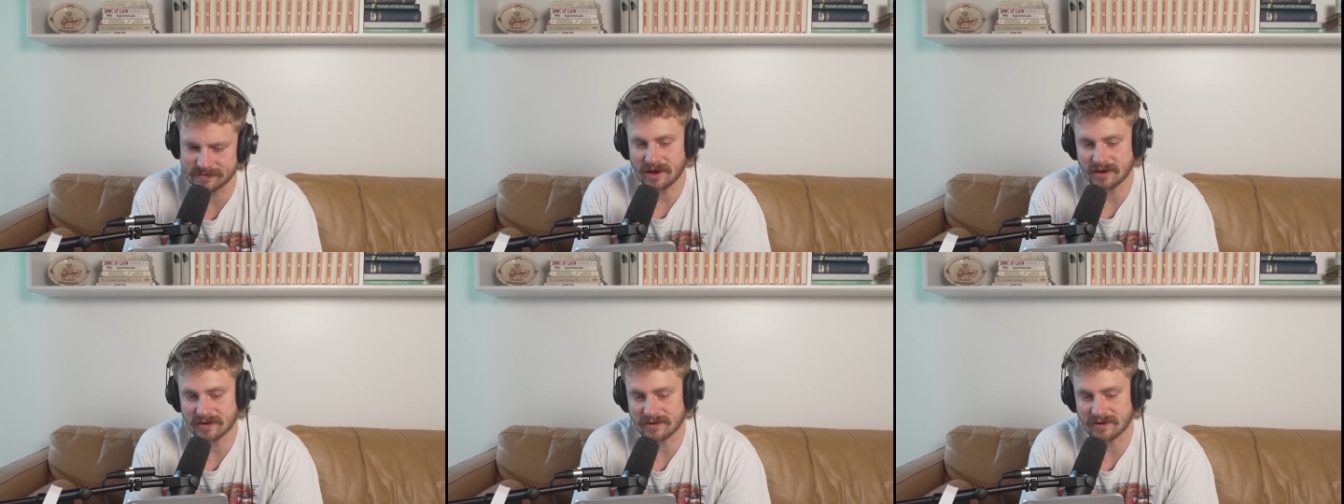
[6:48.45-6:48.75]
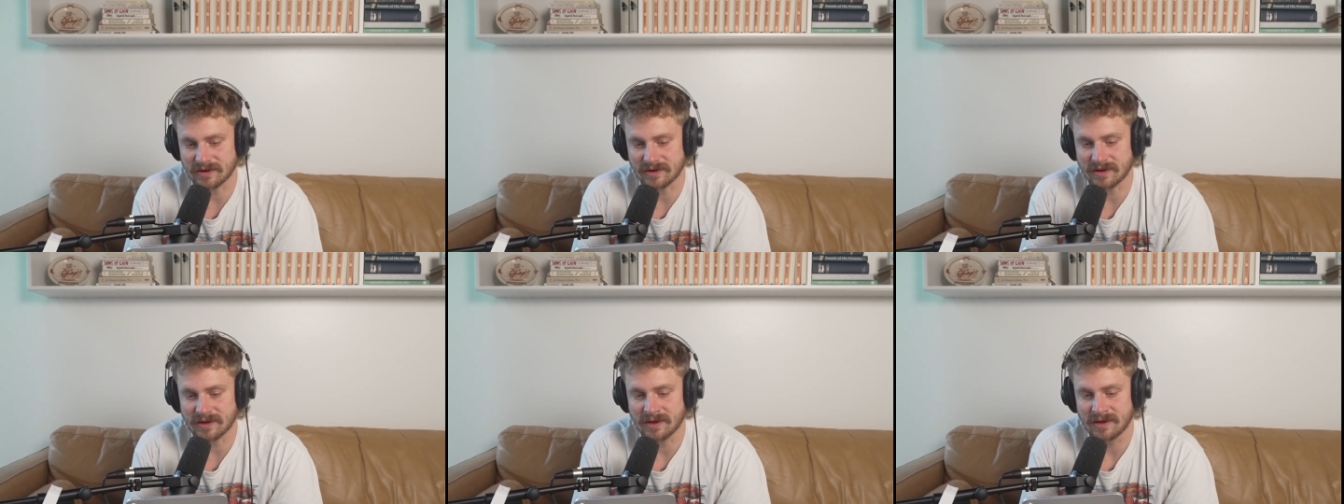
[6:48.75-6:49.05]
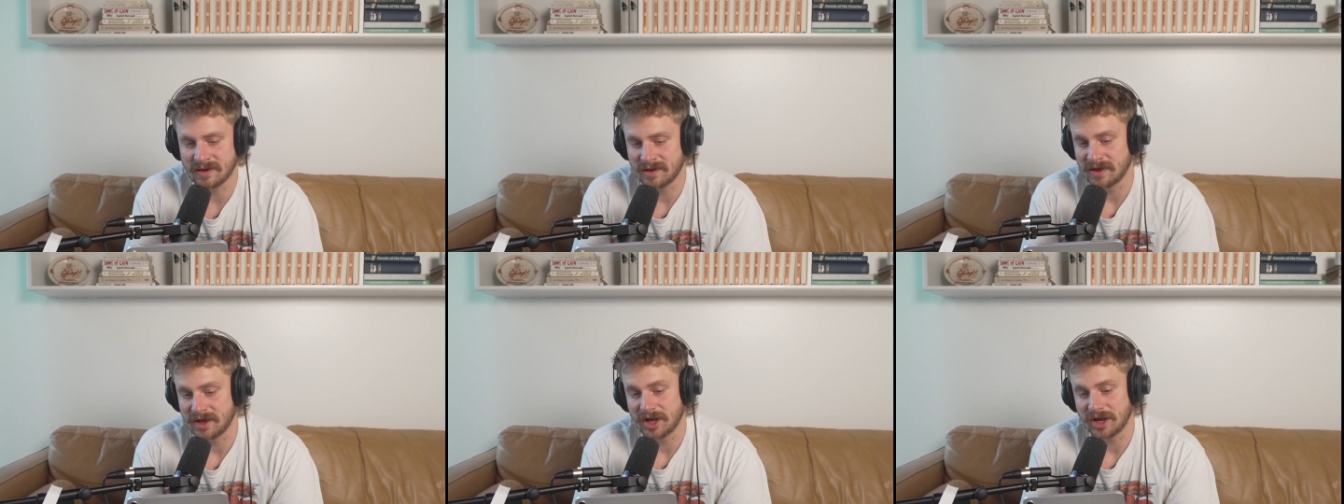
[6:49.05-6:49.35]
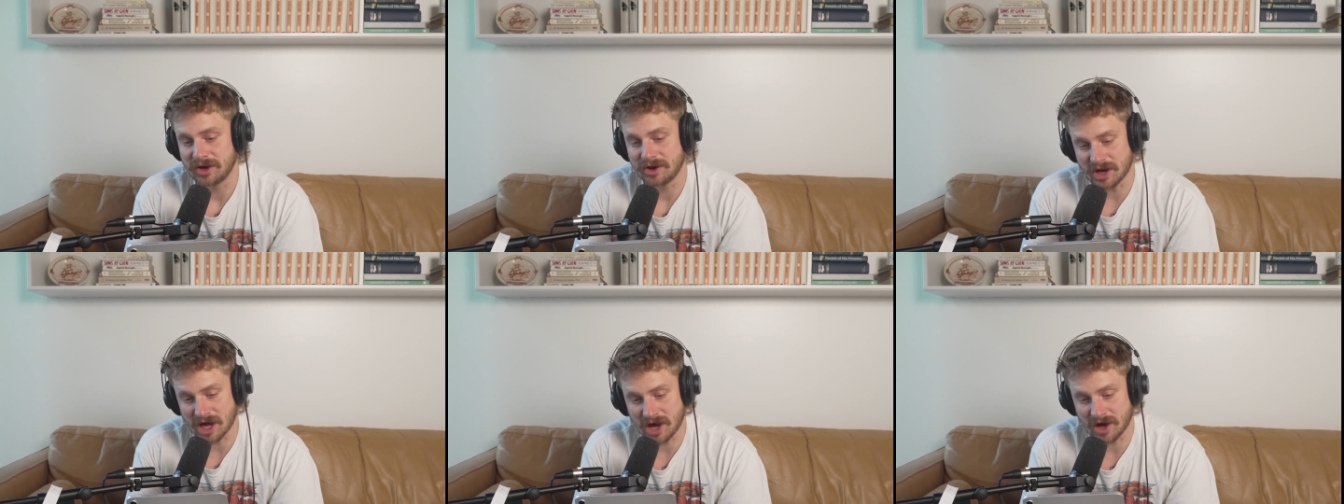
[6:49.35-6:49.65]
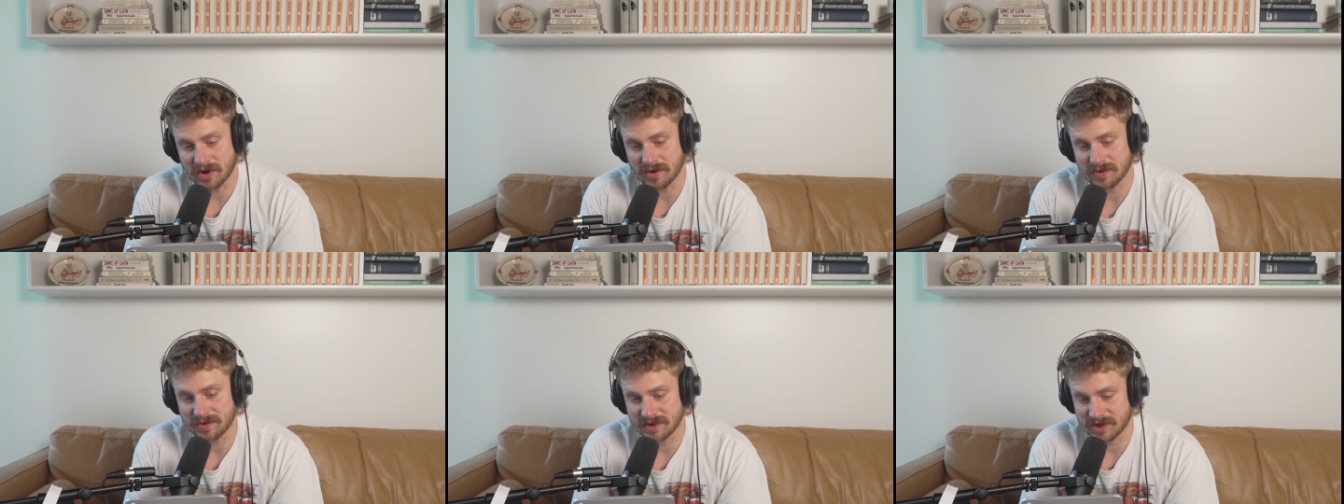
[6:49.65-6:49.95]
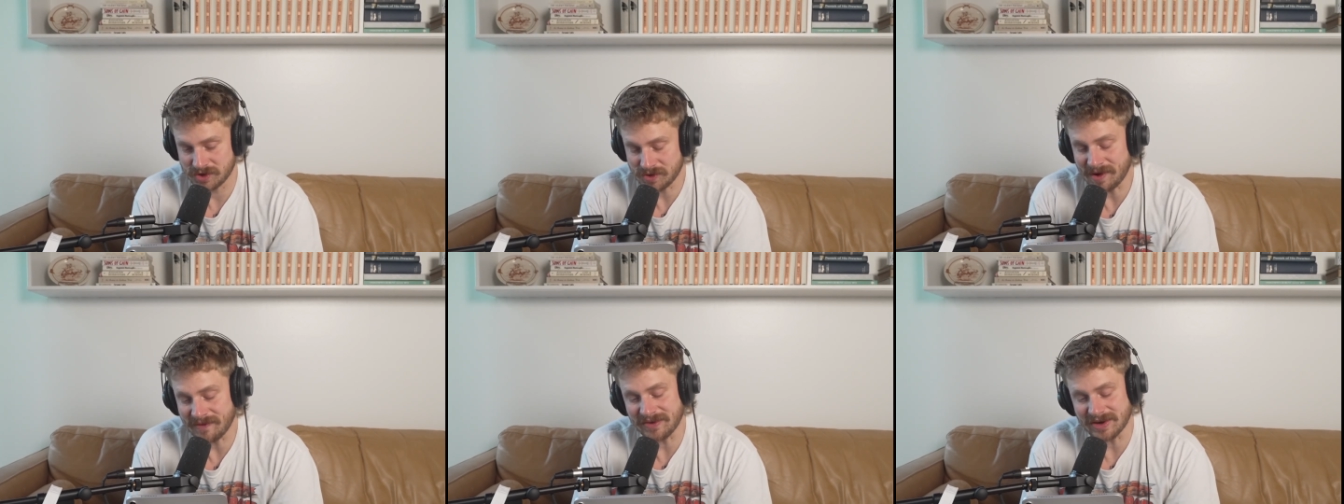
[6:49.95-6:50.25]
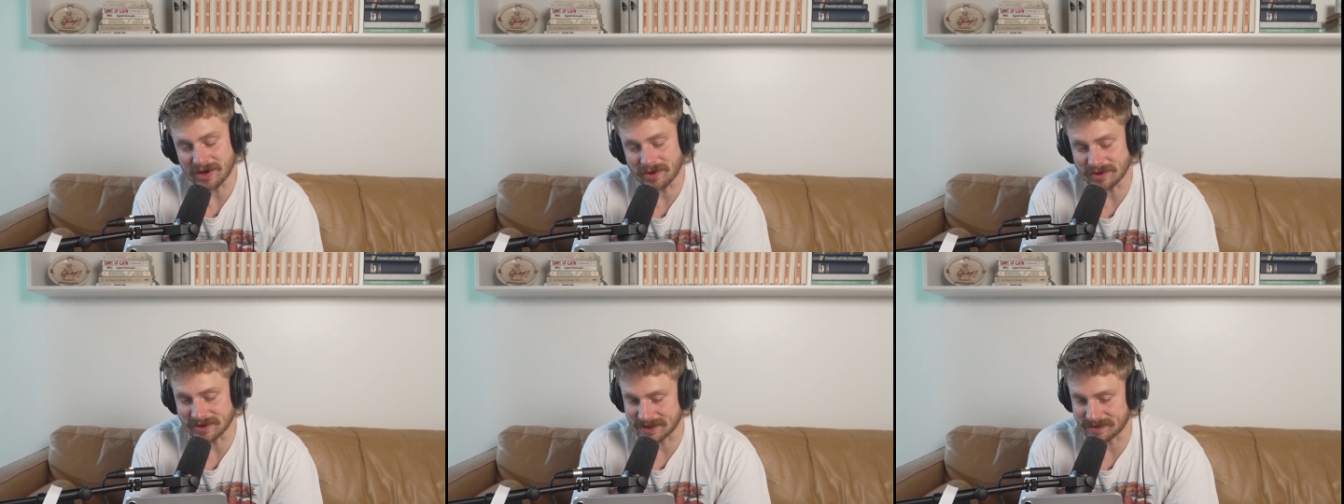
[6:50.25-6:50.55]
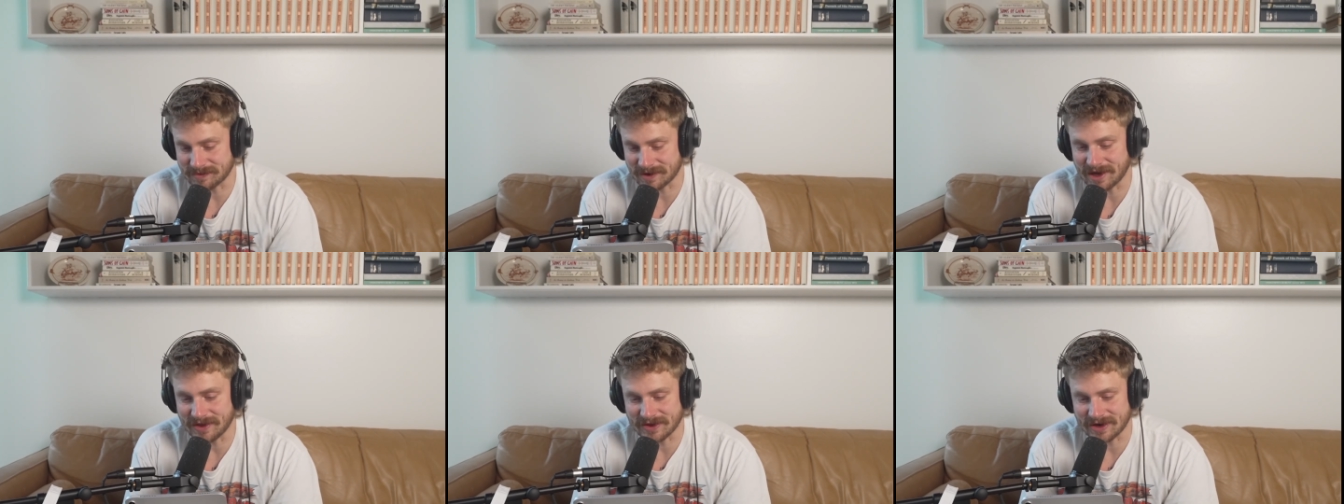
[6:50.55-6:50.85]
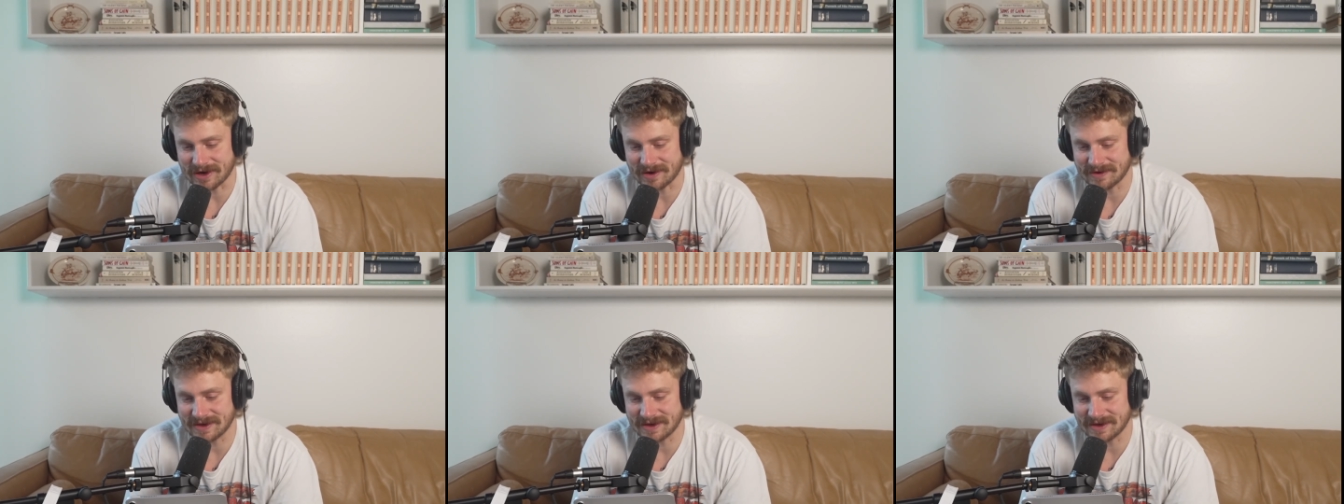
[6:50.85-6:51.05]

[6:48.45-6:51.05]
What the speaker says: Uncle: no, you have an older brother.